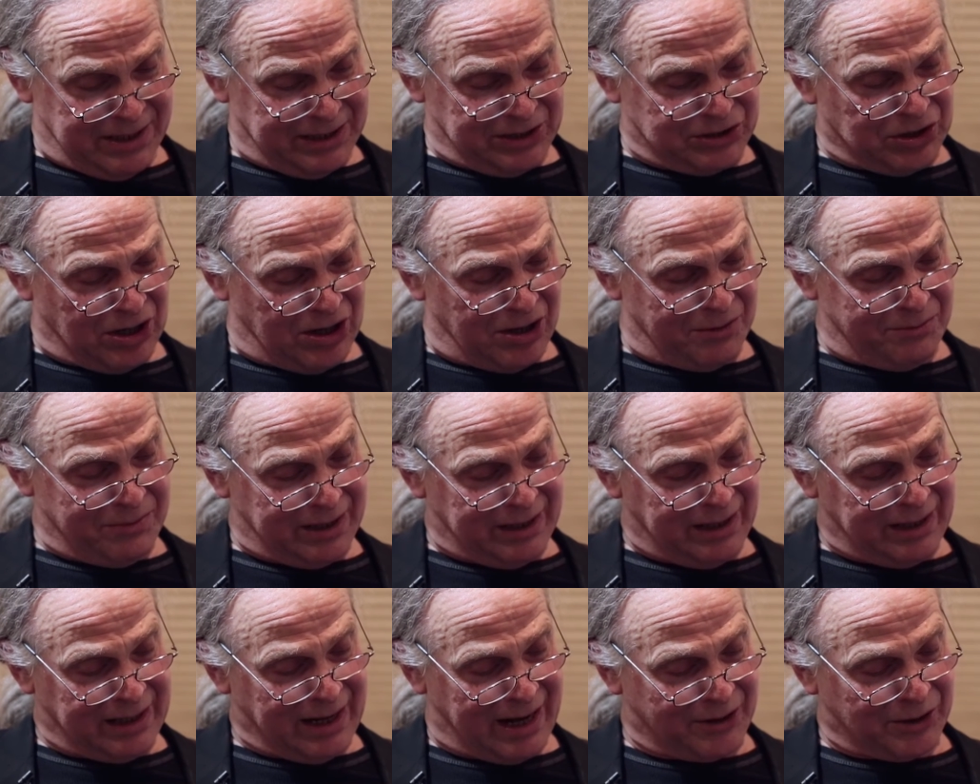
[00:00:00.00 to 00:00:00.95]
and he taught
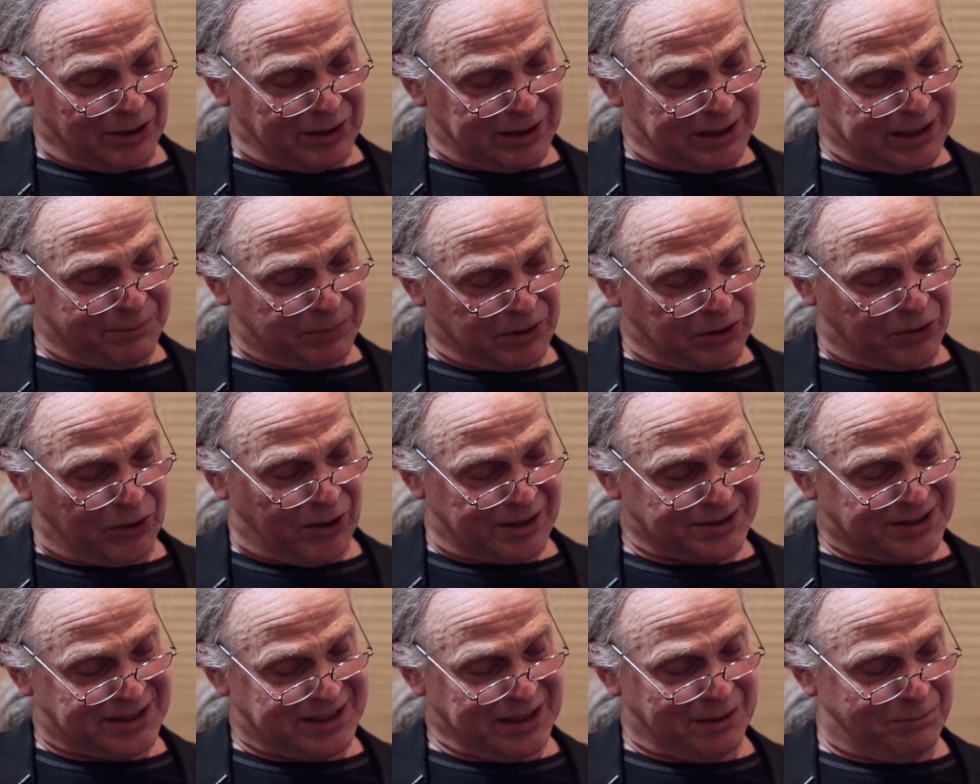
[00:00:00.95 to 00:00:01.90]
me how to leap
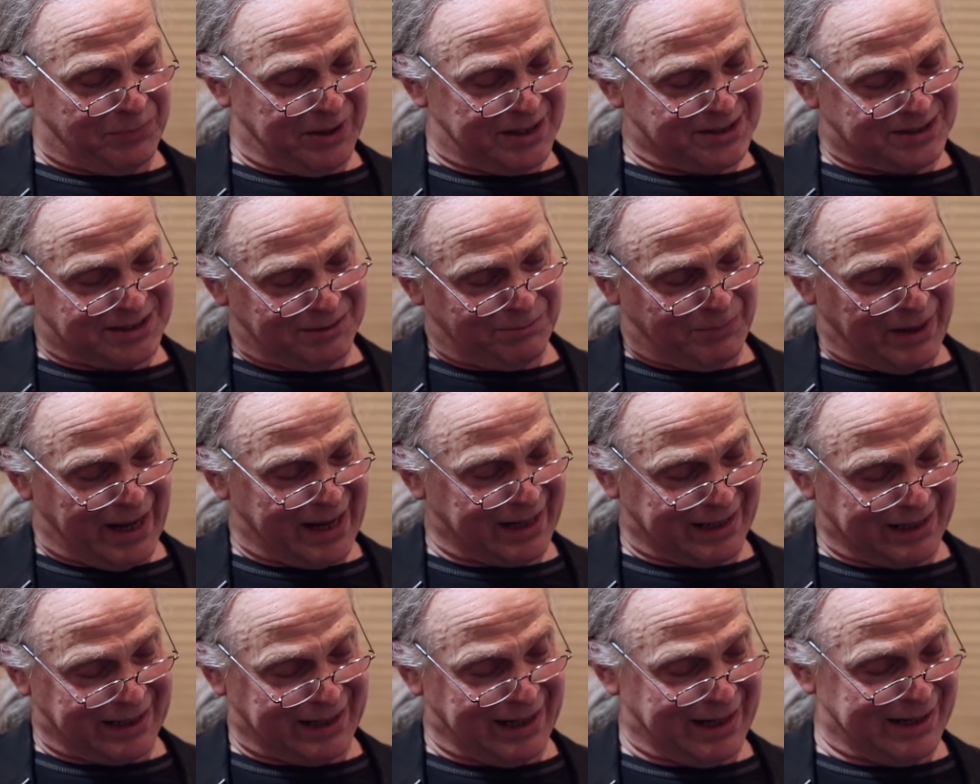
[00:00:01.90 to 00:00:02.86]
across the abyss and
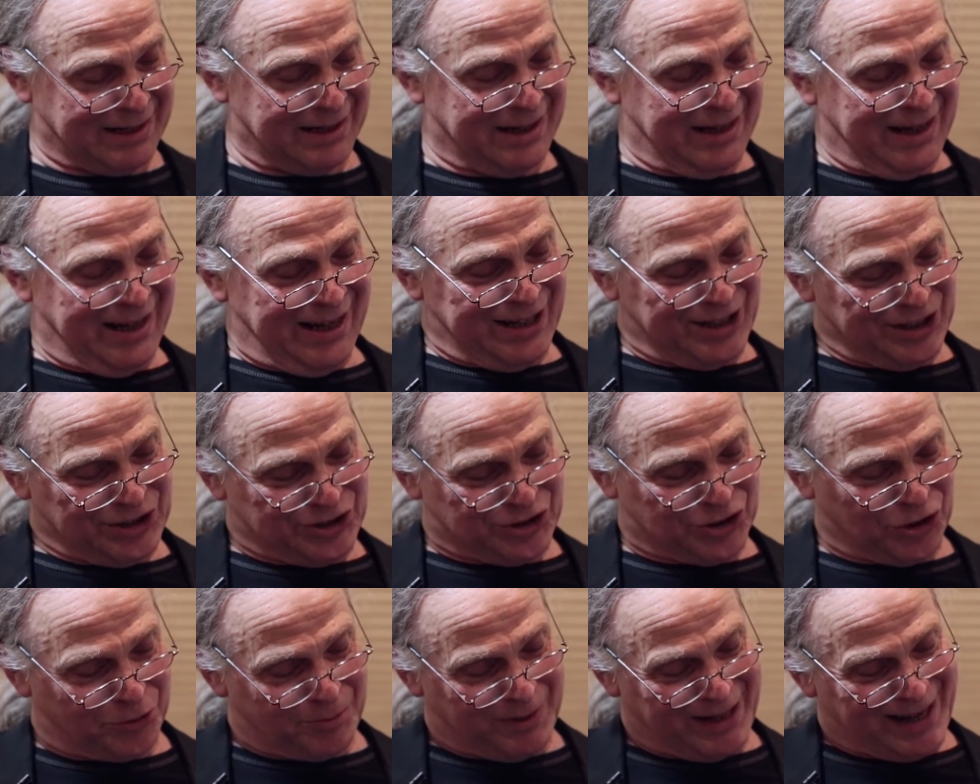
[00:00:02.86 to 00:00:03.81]
back again. He
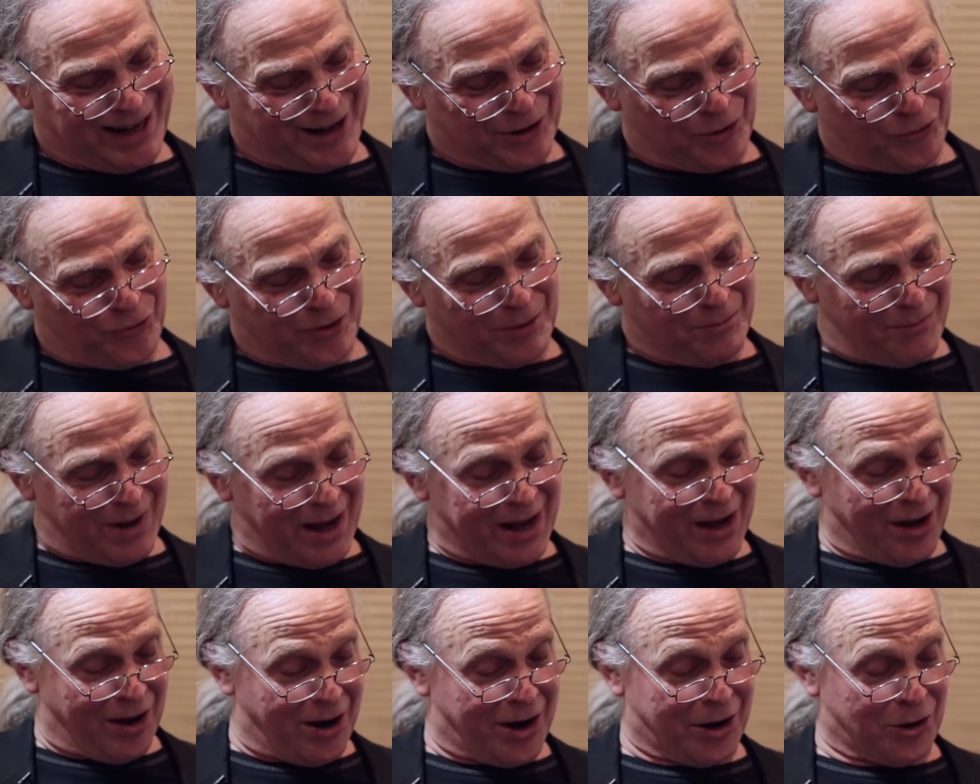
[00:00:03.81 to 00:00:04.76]
showed me how to rip
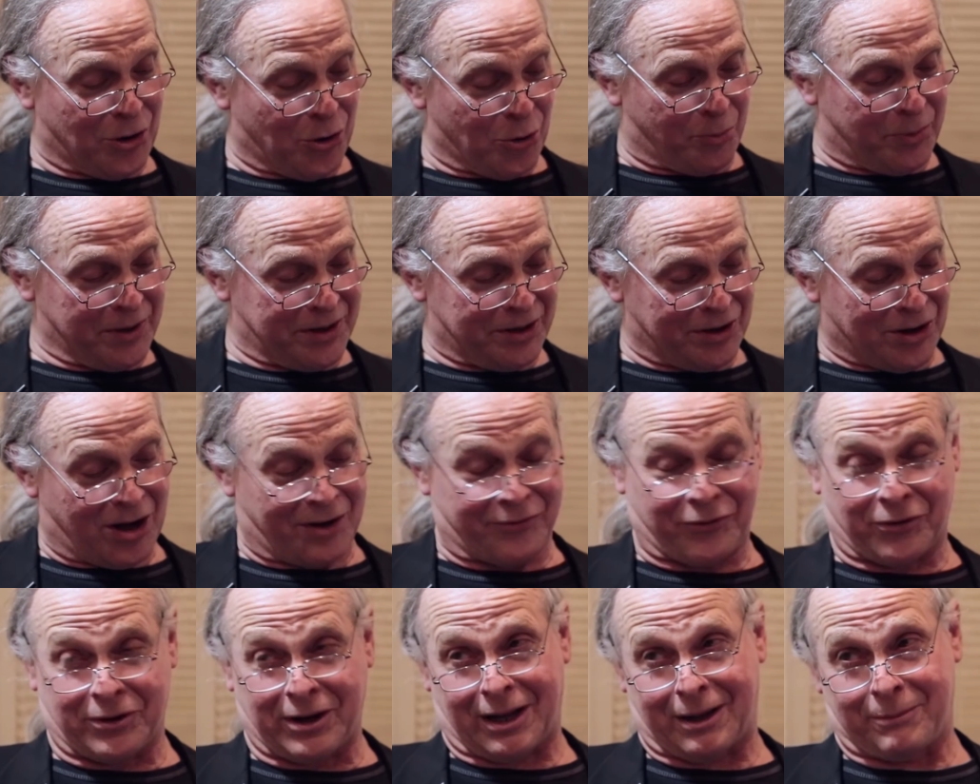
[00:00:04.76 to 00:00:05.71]
my heart open and
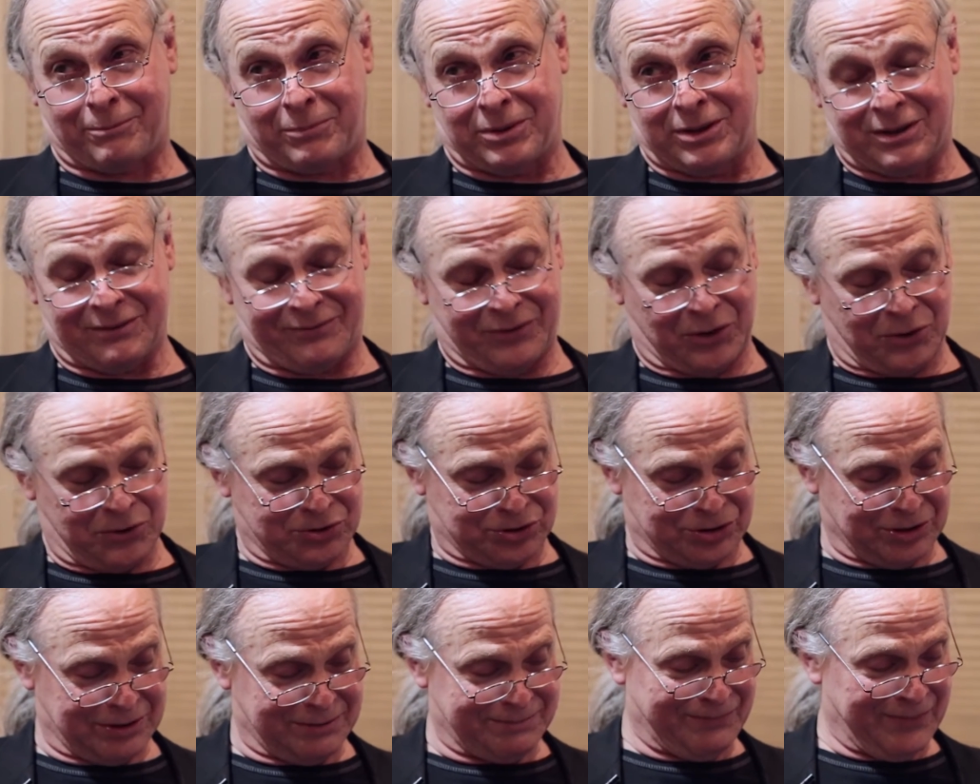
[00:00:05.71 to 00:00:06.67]
offer it up in
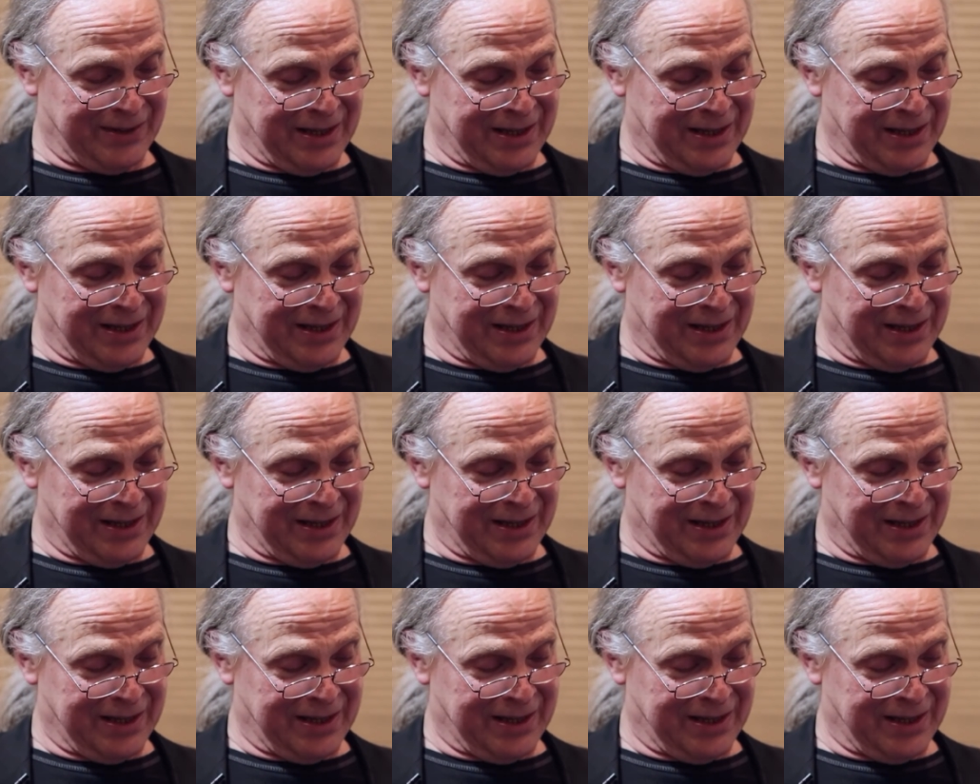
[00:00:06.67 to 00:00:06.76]
devotion.